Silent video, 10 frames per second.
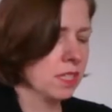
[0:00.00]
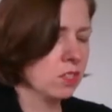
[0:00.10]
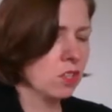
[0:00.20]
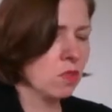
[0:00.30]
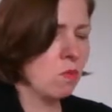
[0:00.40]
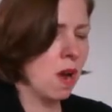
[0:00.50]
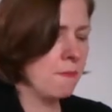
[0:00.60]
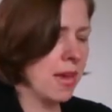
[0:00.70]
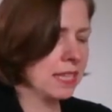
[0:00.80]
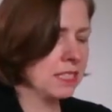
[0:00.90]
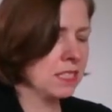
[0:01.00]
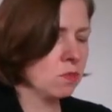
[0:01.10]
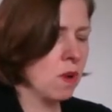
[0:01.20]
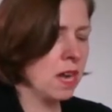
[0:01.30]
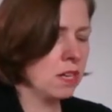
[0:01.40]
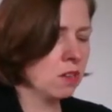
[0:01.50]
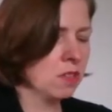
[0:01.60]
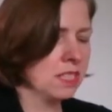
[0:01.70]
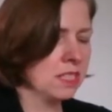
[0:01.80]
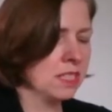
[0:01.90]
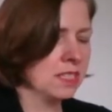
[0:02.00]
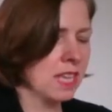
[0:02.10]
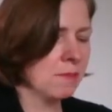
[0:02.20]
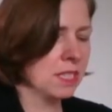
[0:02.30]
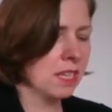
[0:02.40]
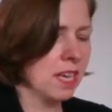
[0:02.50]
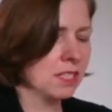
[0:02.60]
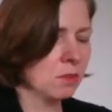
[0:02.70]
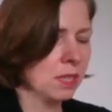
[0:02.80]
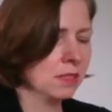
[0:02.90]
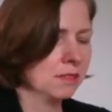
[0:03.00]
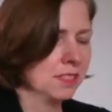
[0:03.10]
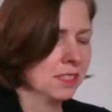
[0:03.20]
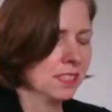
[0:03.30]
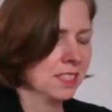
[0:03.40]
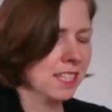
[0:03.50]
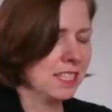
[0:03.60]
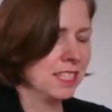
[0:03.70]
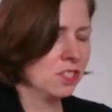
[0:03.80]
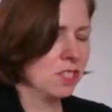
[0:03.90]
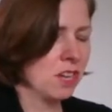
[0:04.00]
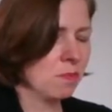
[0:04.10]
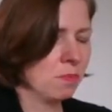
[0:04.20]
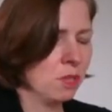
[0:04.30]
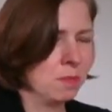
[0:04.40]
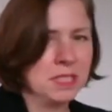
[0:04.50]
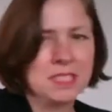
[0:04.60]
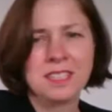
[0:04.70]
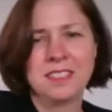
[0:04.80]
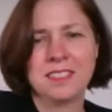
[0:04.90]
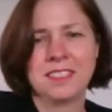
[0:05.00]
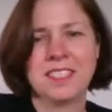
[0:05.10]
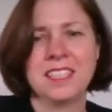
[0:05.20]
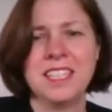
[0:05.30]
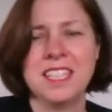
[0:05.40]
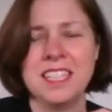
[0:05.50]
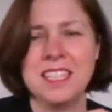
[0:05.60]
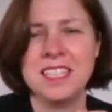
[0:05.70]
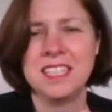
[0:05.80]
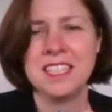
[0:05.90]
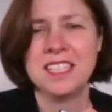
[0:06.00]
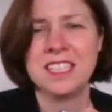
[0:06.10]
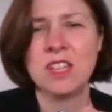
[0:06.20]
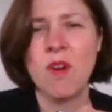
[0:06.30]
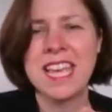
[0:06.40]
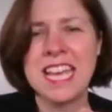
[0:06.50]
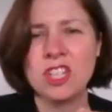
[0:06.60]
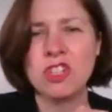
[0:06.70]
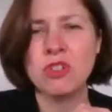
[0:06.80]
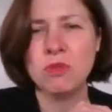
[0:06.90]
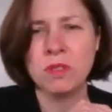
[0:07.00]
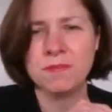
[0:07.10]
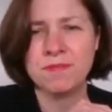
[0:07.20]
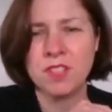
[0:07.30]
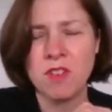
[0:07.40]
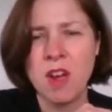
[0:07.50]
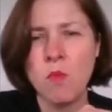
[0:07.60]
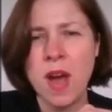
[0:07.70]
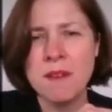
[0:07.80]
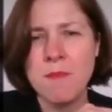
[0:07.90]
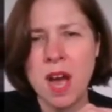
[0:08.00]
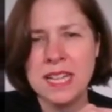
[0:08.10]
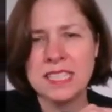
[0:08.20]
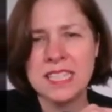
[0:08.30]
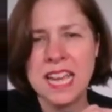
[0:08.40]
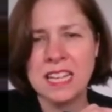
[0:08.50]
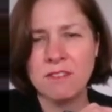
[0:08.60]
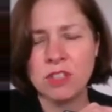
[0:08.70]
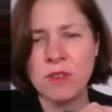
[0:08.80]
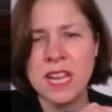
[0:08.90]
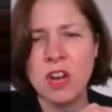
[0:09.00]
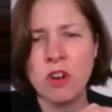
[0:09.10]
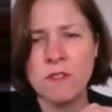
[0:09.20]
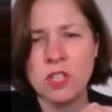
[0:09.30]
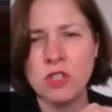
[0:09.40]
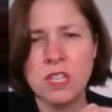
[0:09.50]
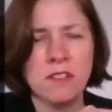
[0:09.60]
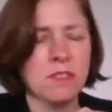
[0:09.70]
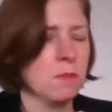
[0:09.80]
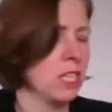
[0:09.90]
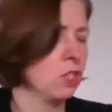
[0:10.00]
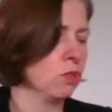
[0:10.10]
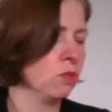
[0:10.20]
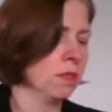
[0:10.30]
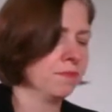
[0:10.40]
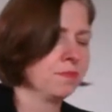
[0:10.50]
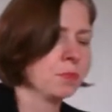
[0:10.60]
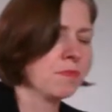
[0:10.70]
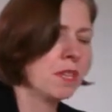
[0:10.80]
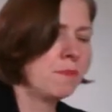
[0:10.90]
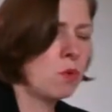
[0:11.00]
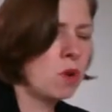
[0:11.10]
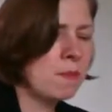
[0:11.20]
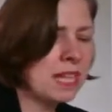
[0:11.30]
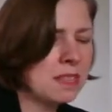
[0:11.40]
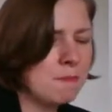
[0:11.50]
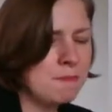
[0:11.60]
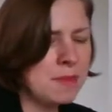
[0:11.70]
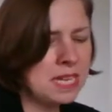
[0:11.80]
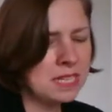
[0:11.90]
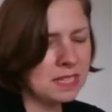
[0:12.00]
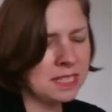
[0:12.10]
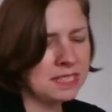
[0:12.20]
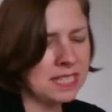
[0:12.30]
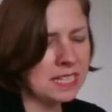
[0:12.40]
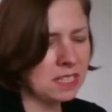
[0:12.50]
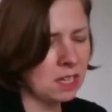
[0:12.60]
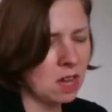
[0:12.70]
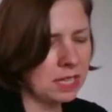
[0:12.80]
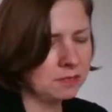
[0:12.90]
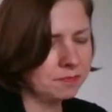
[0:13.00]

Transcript: So the Y max is 1. Oh, this is the same as the last one. I didn't do that on purpose. So I get 2. All right, 1 minus negative 3 over 2 gives me 2. But what about the mid, the center line?